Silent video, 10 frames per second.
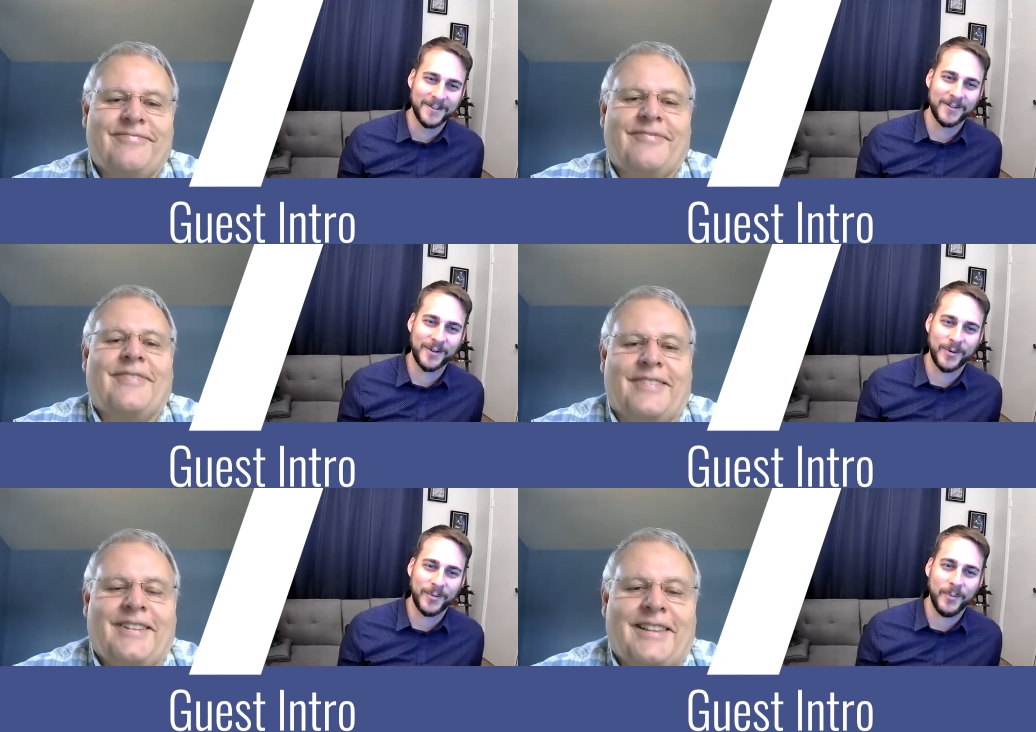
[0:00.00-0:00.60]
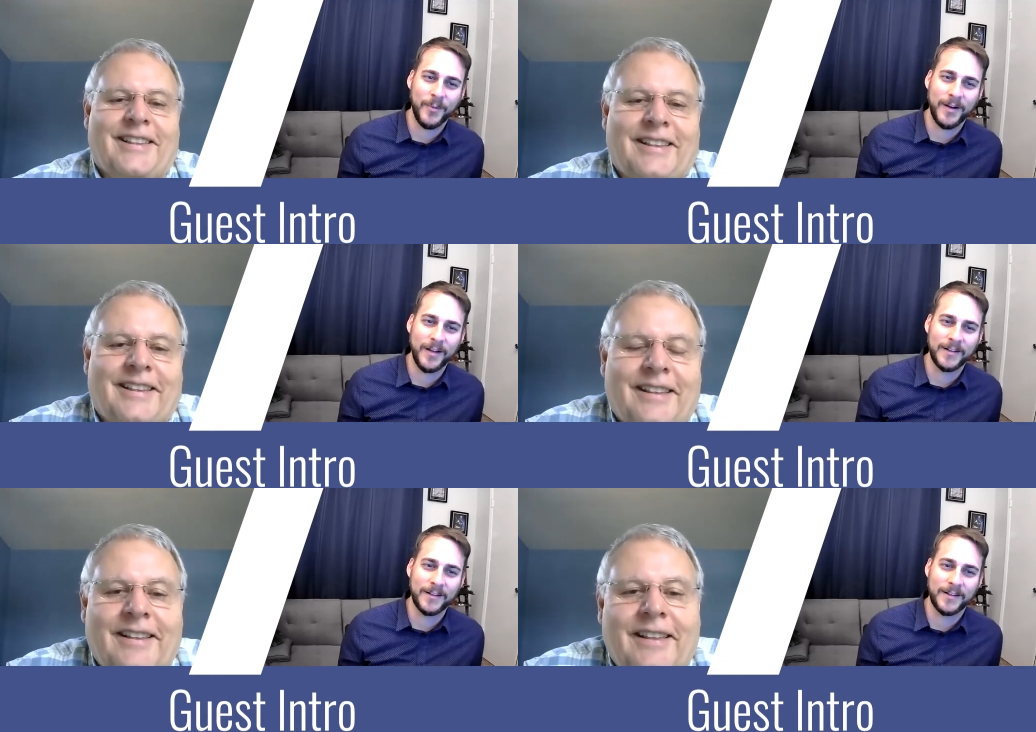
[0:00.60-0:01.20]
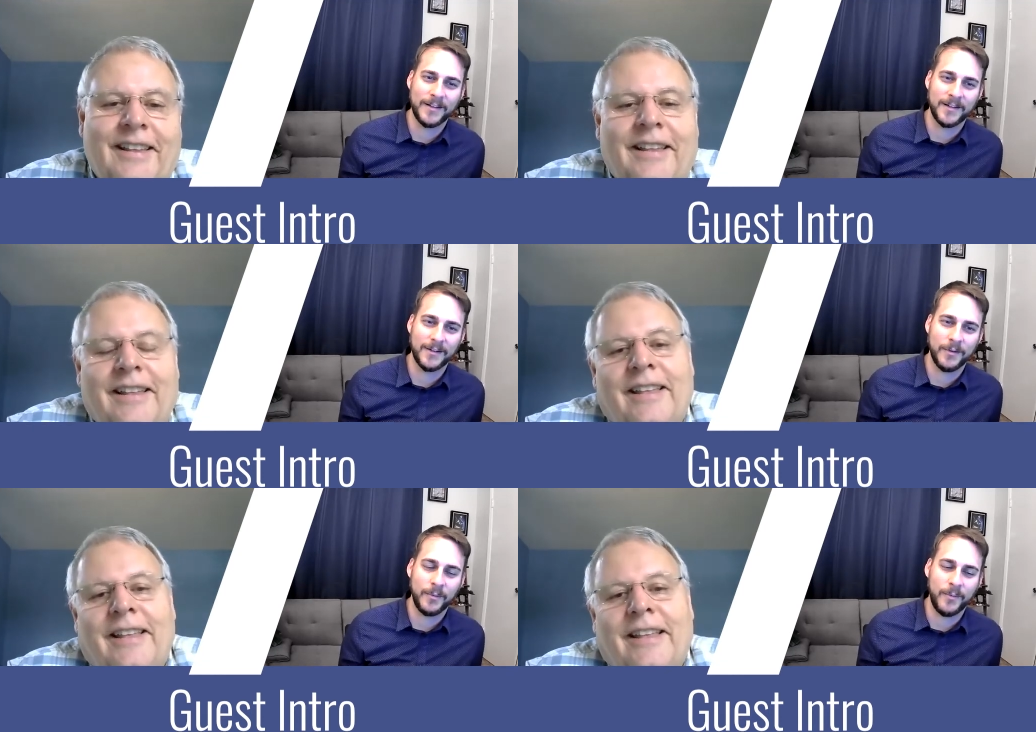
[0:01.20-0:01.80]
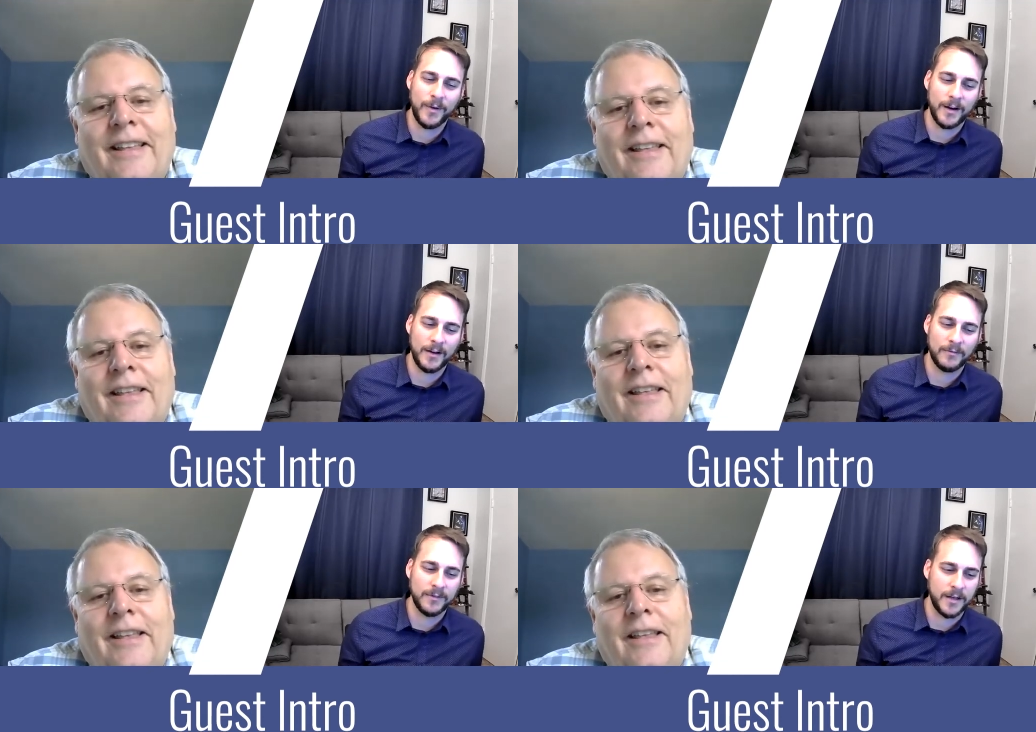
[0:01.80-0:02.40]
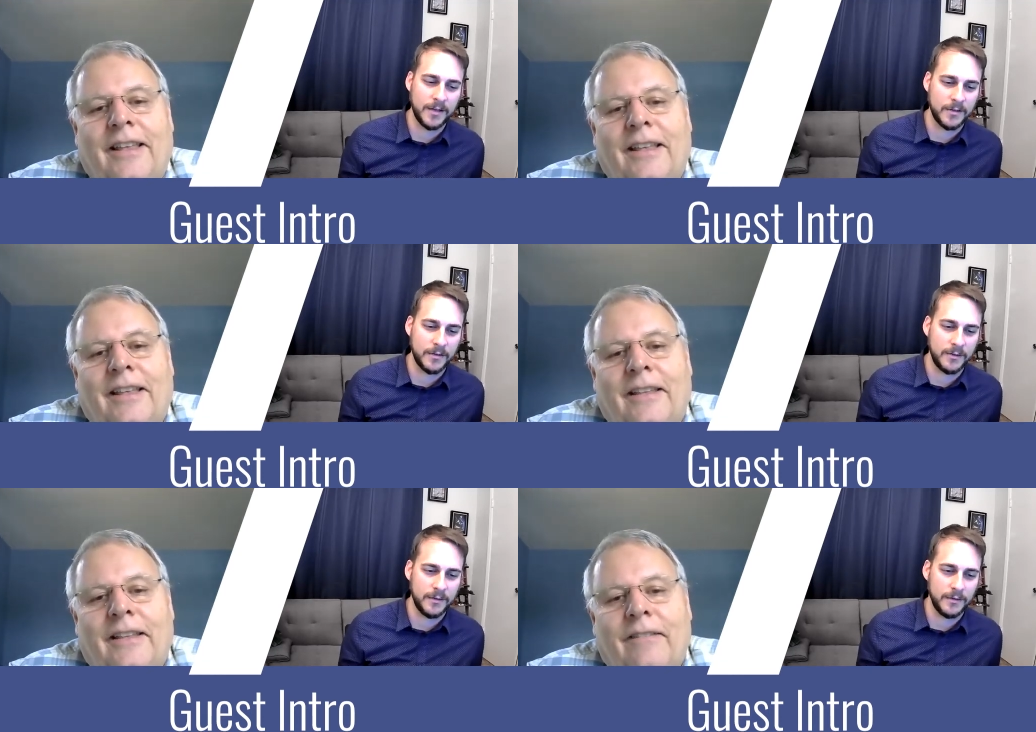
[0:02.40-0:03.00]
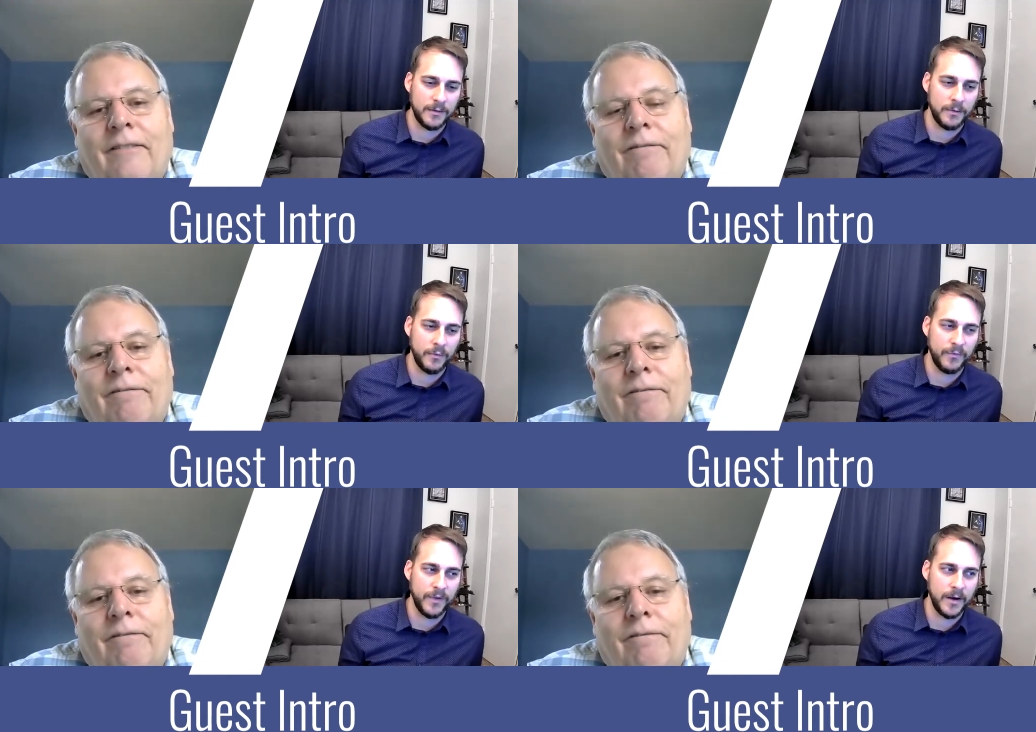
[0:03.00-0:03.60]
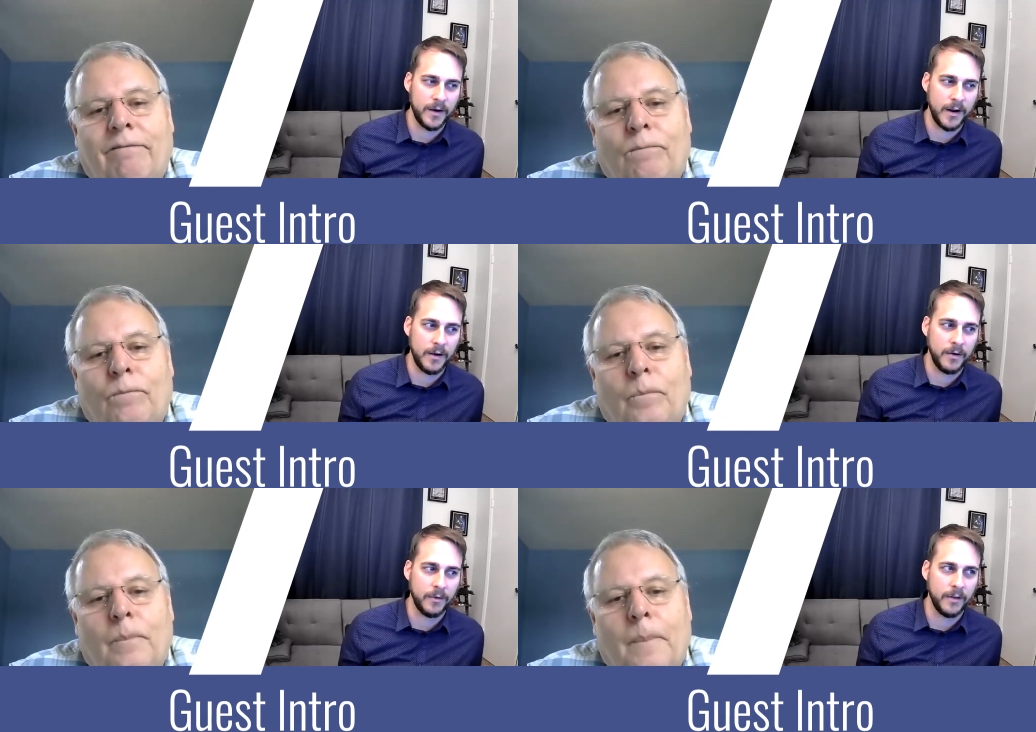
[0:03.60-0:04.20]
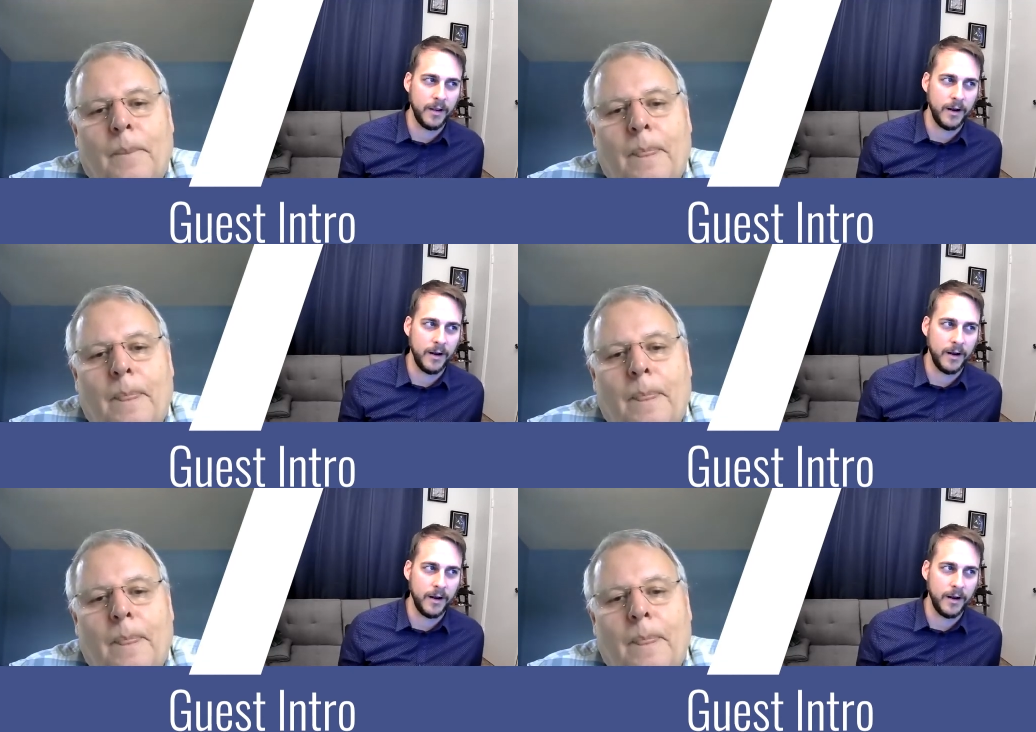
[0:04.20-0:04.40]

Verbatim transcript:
Speaker 1: So what's what kind of led you to figure out